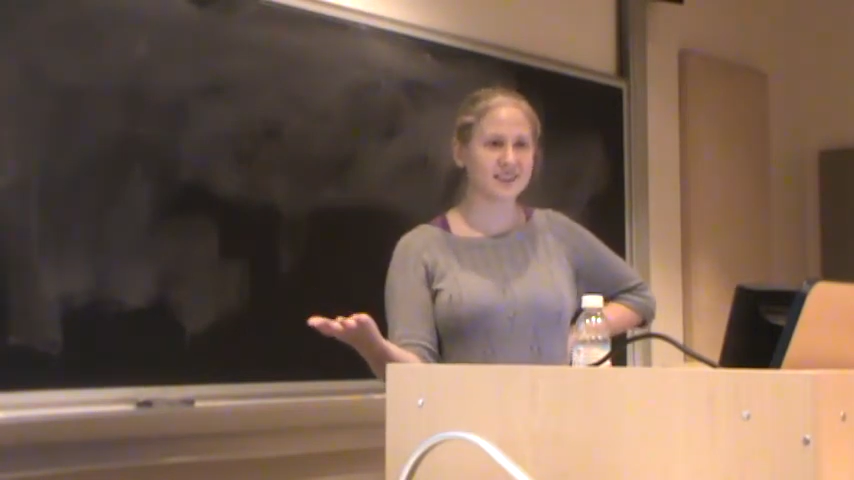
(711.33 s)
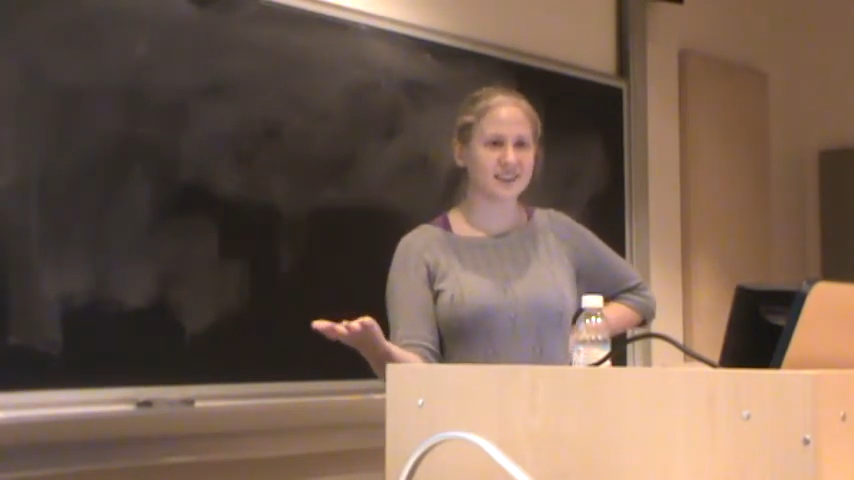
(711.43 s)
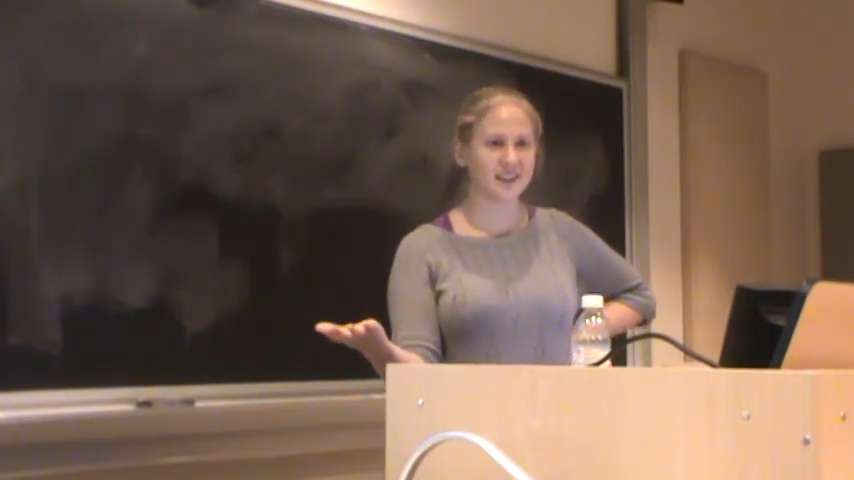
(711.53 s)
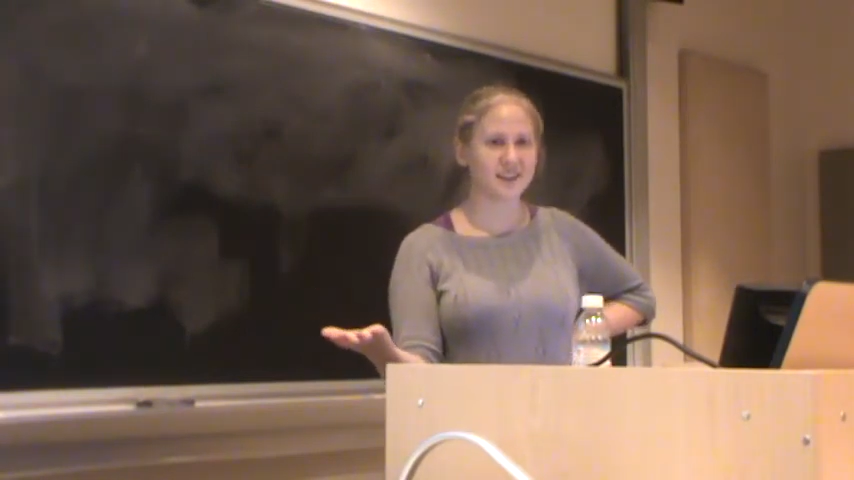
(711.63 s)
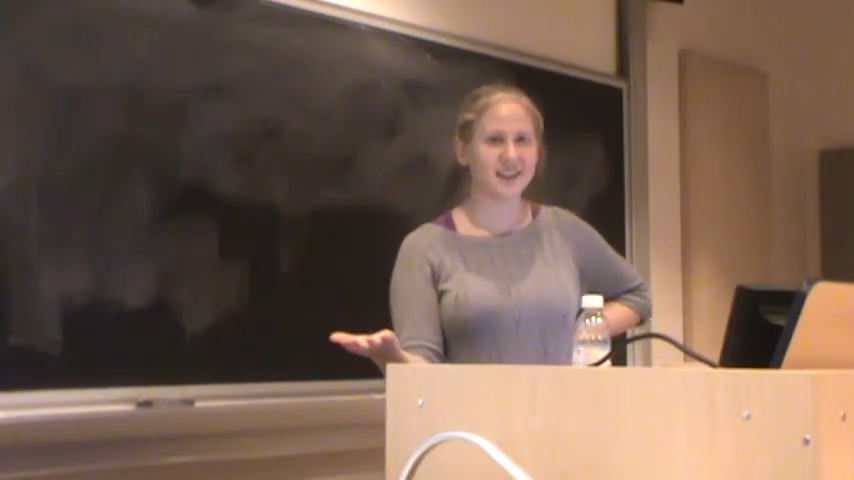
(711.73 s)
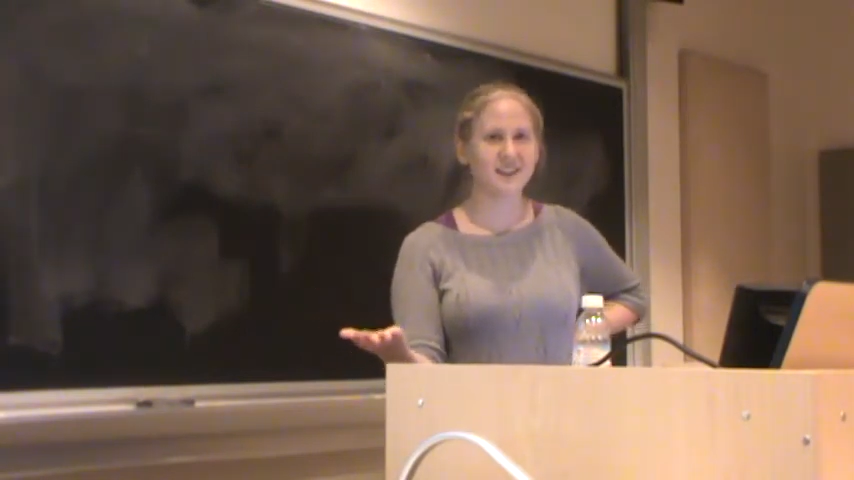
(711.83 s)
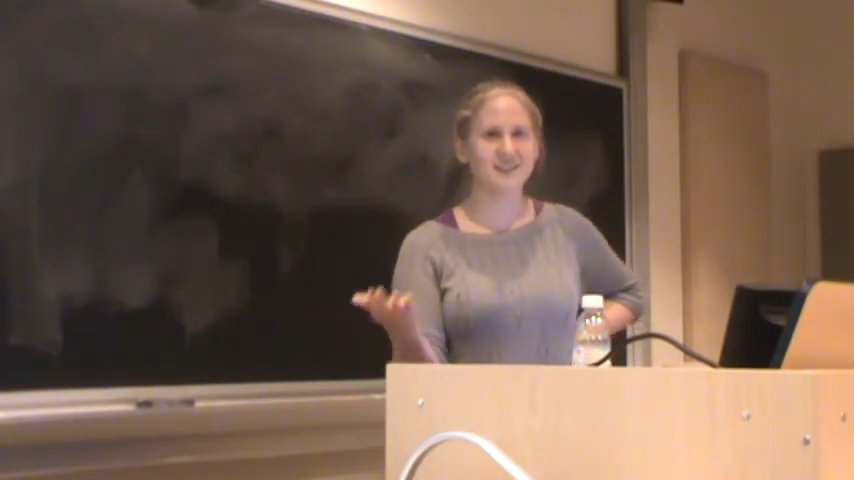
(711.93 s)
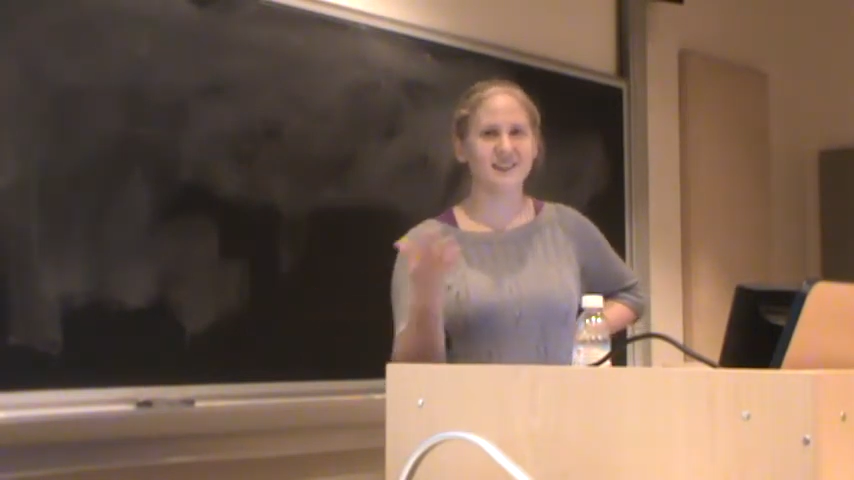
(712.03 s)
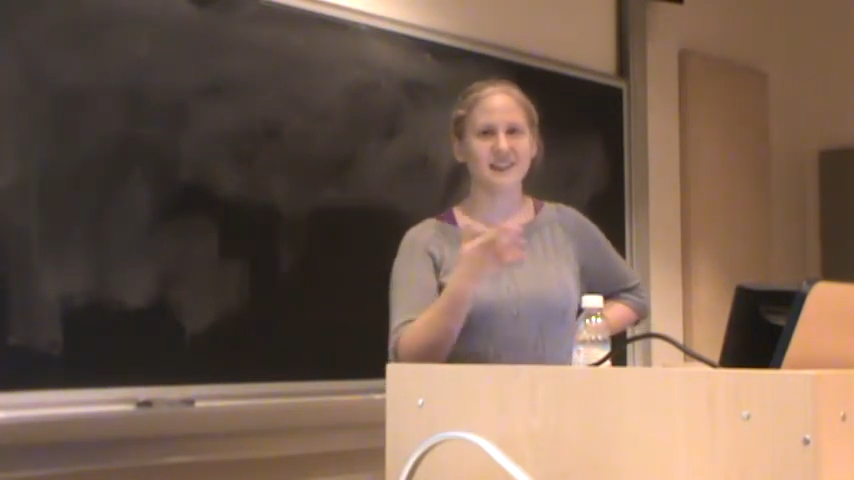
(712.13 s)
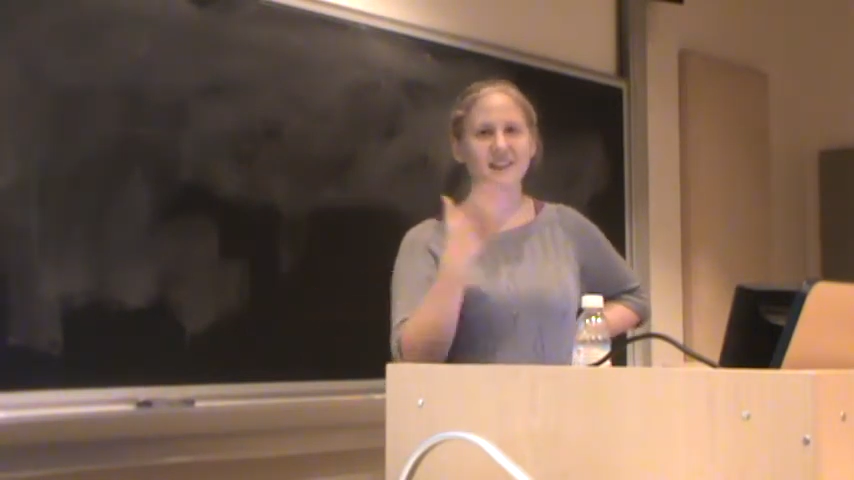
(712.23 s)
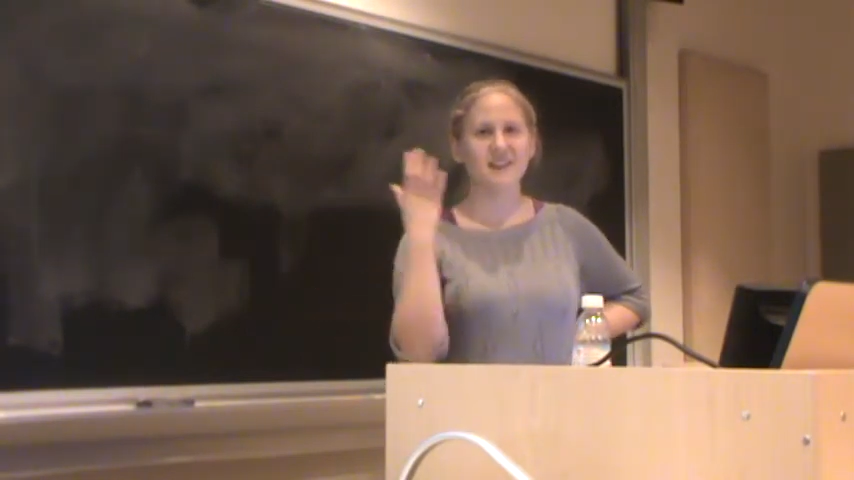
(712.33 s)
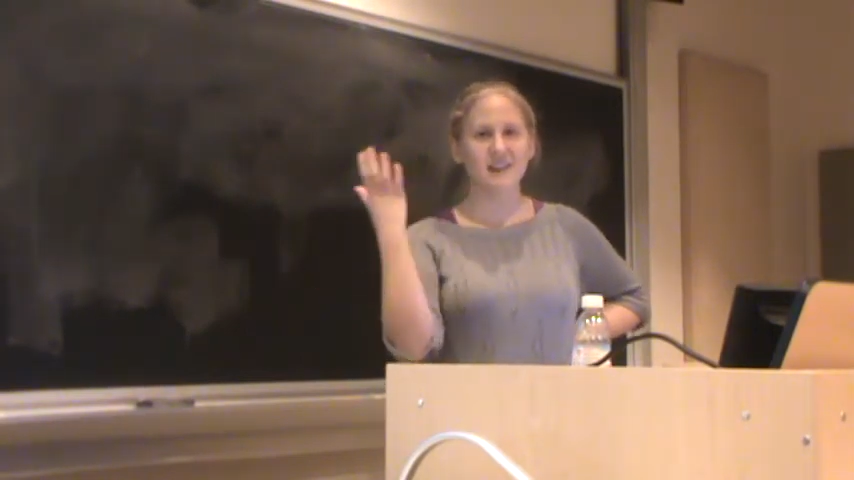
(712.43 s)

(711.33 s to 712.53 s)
stuttering, right?